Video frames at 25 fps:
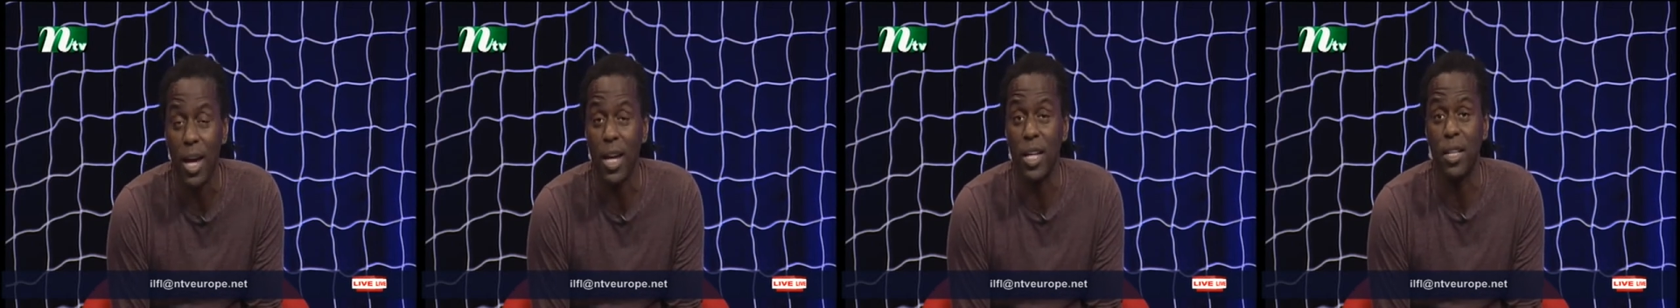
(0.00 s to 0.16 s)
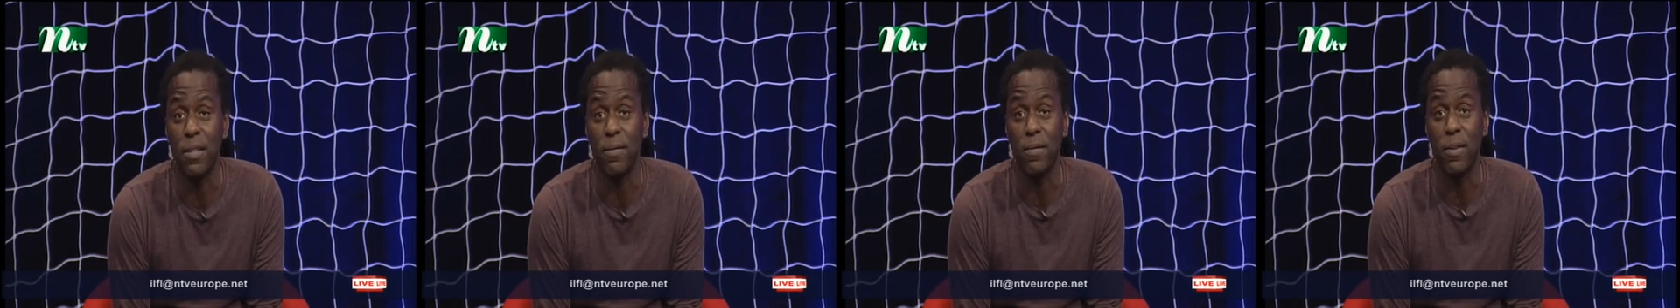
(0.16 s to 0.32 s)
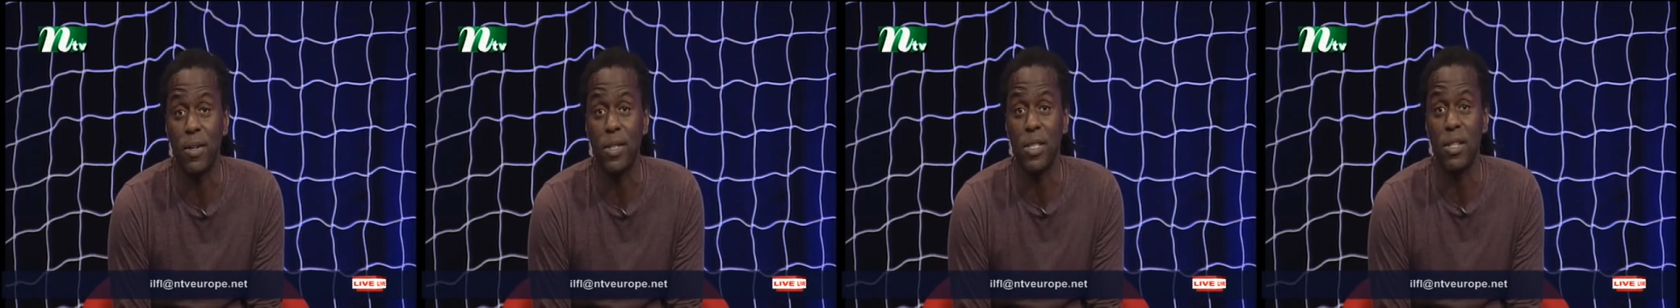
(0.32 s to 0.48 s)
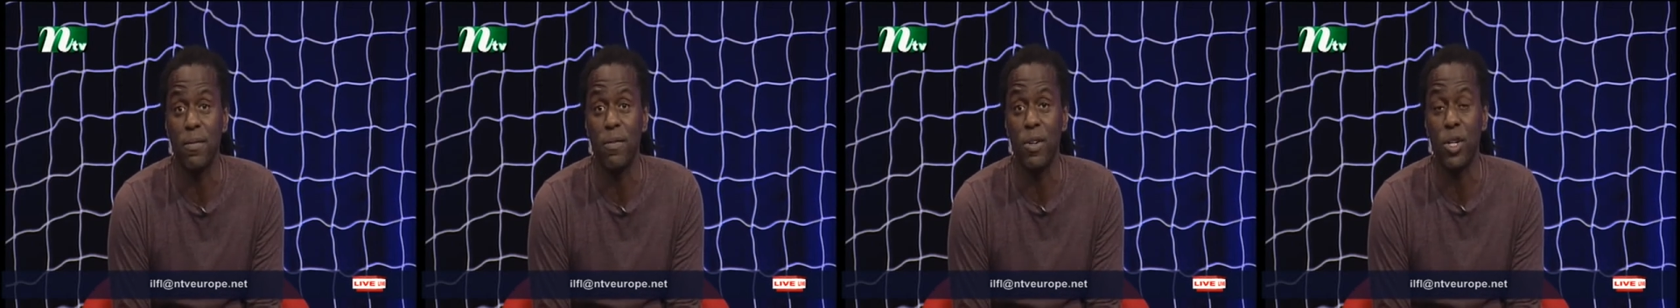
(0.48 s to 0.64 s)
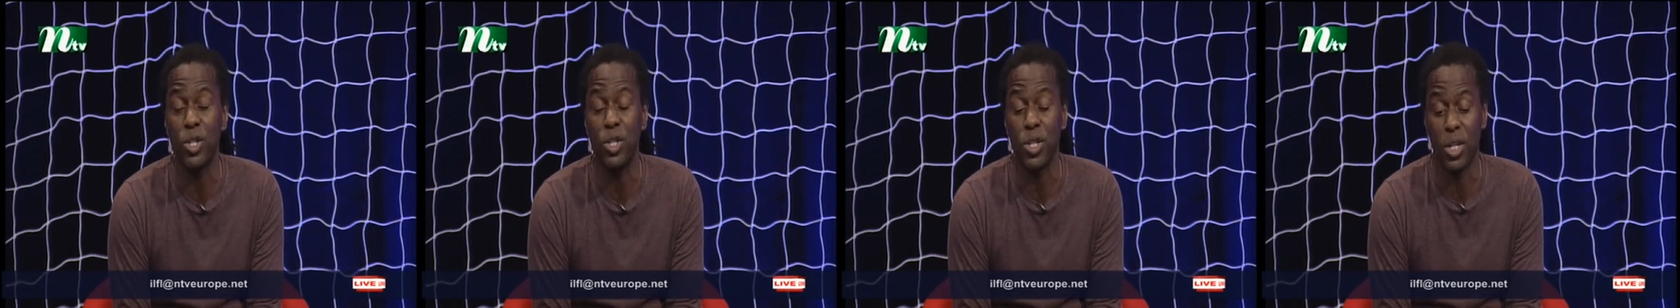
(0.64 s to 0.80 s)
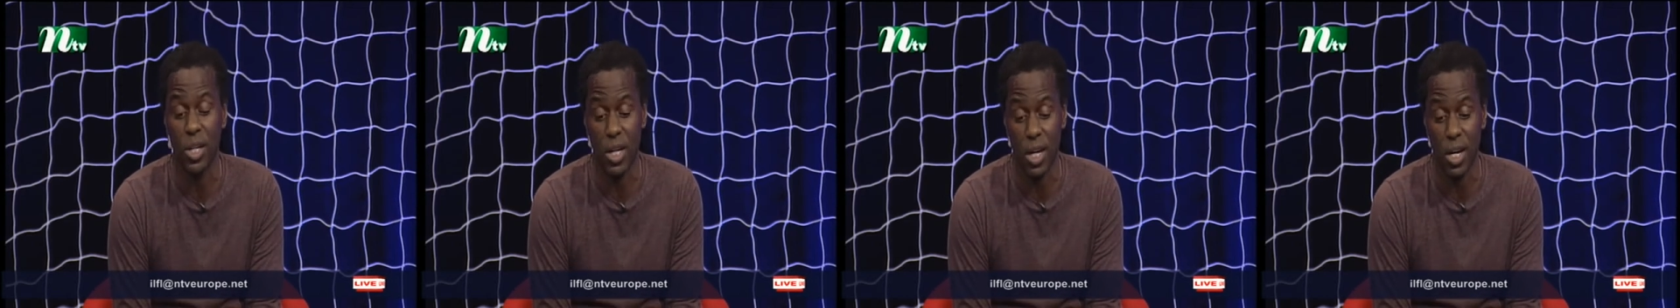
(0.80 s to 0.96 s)
in the First
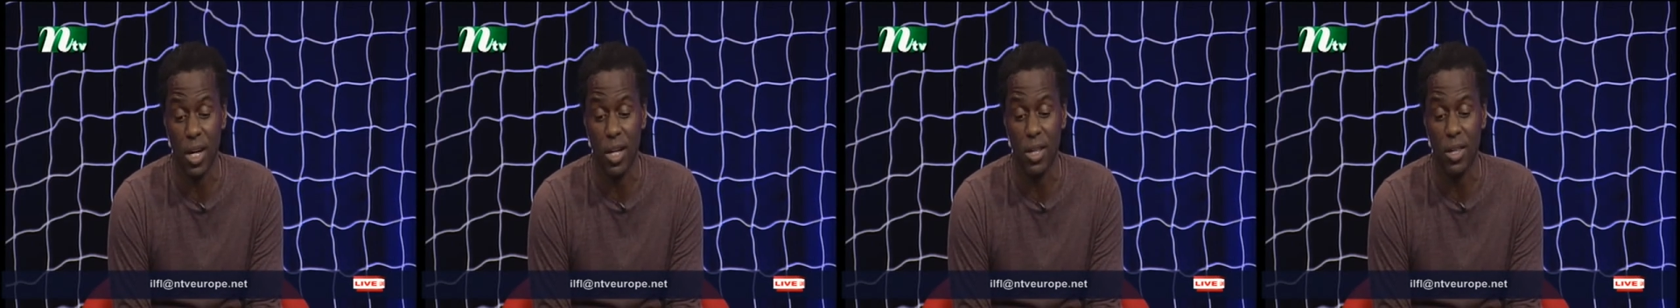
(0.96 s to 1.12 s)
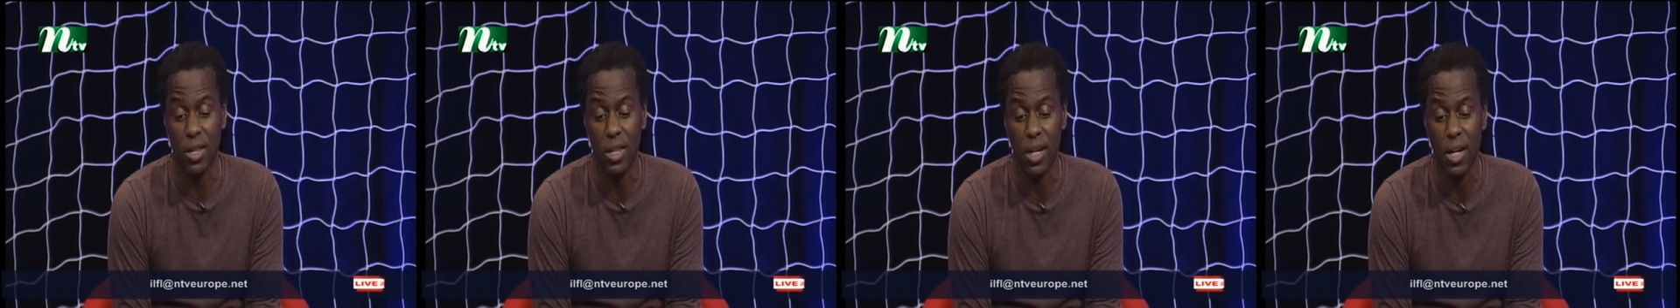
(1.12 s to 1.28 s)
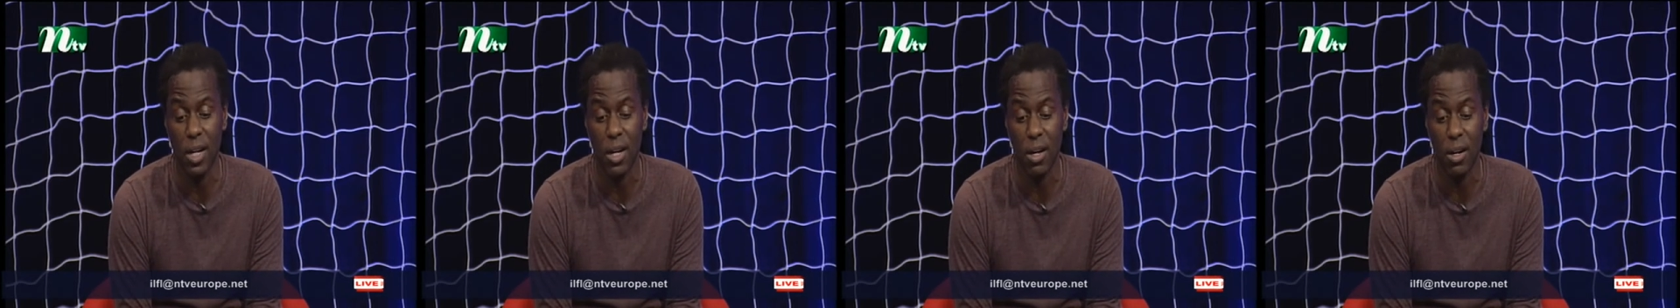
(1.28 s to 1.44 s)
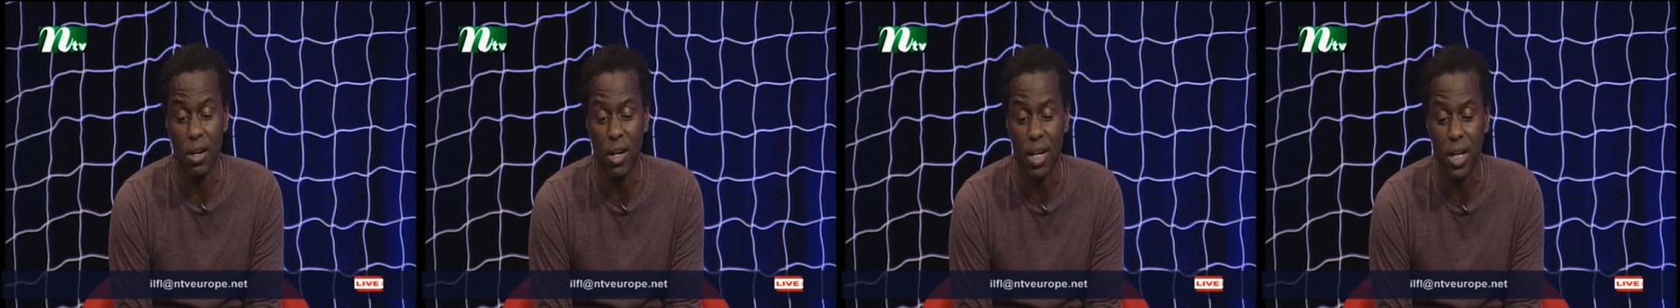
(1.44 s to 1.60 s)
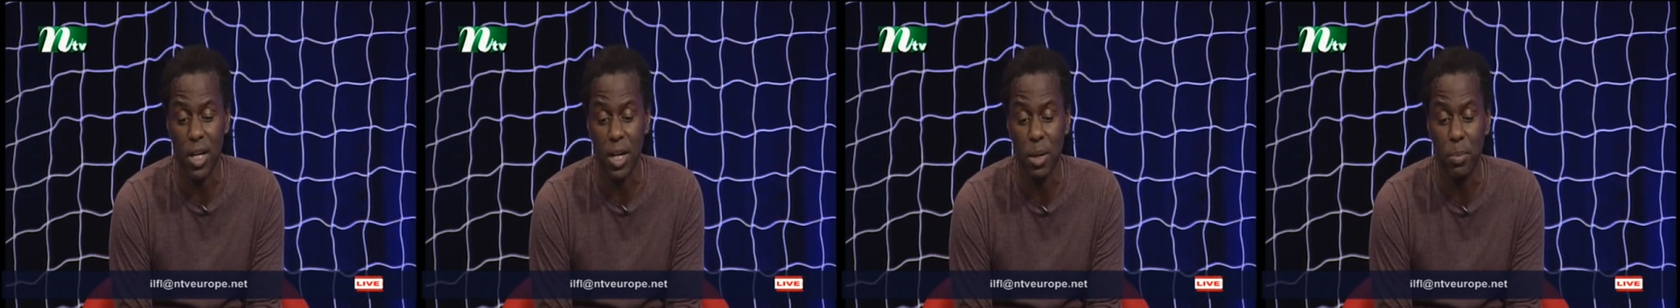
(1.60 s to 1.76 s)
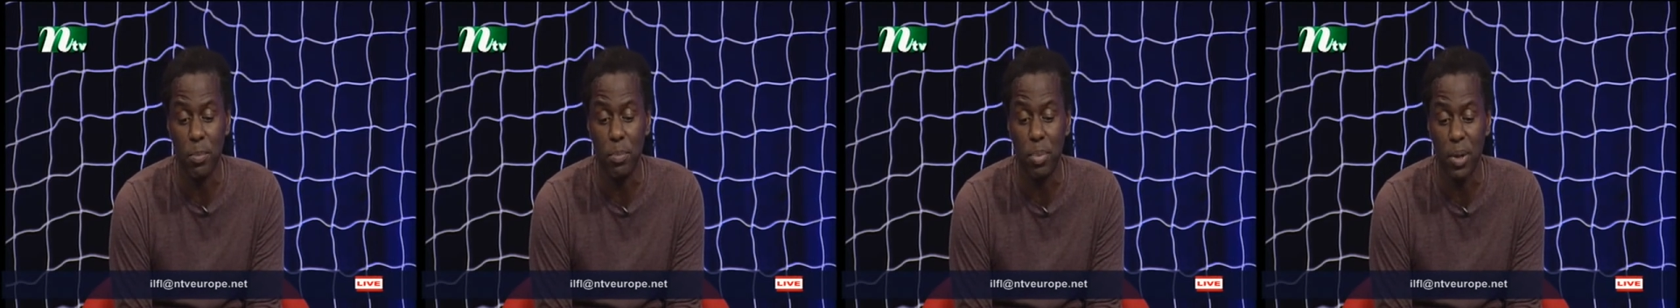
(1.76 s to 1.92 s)
Division and they are
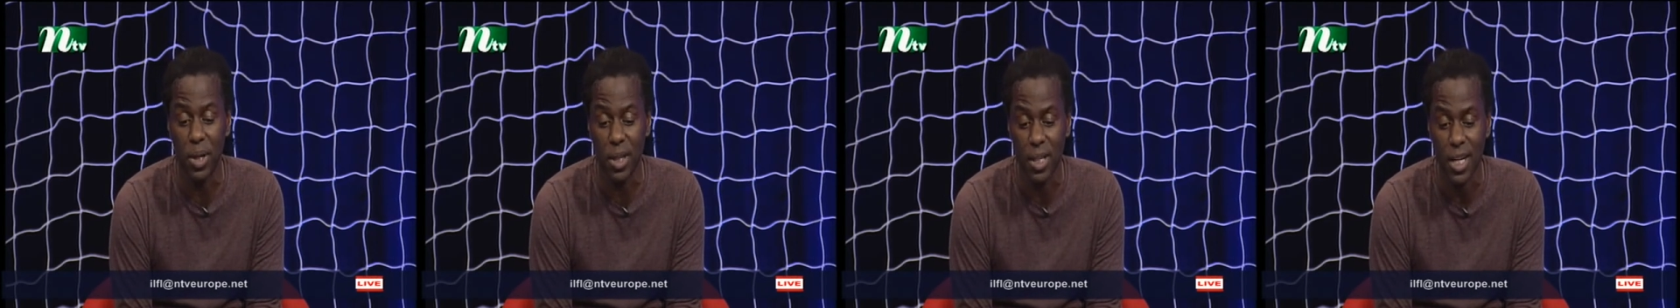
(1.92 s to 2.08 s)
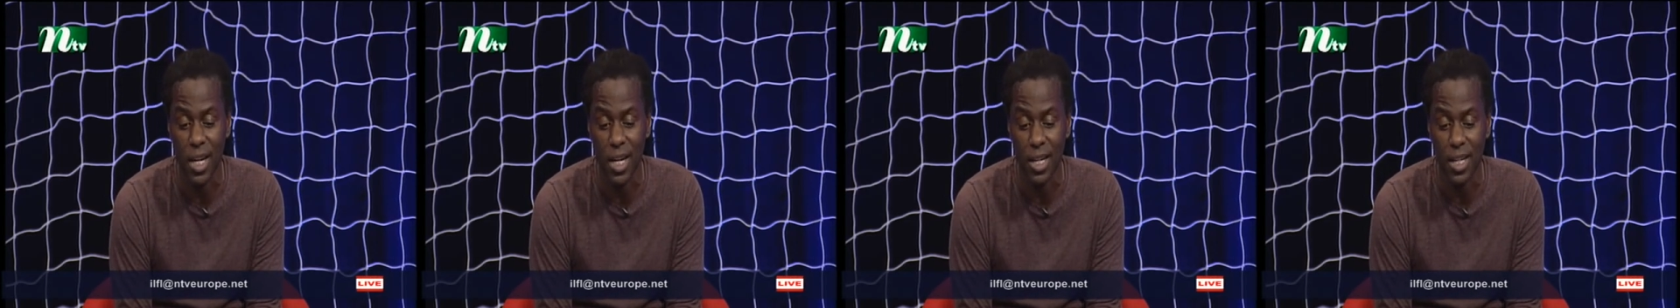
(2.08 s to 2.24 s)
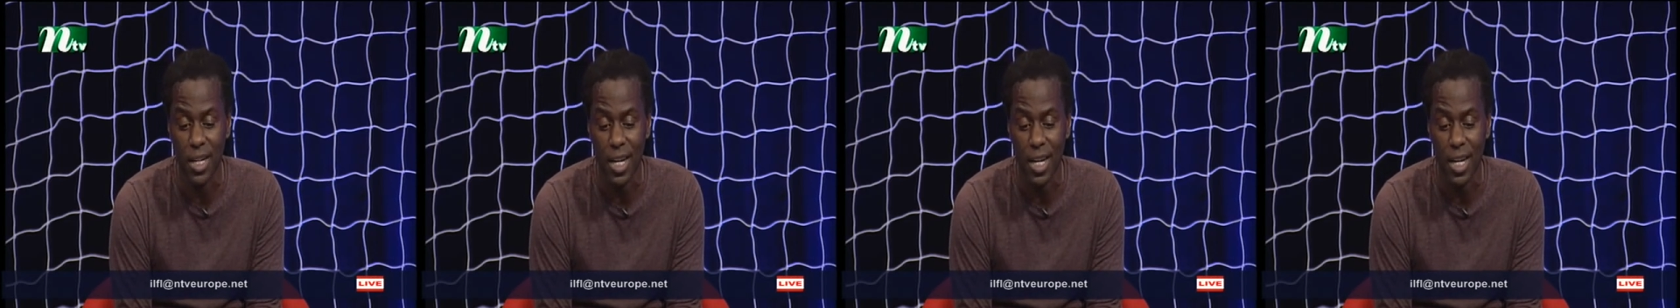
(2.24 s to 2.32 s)
uh, Burdett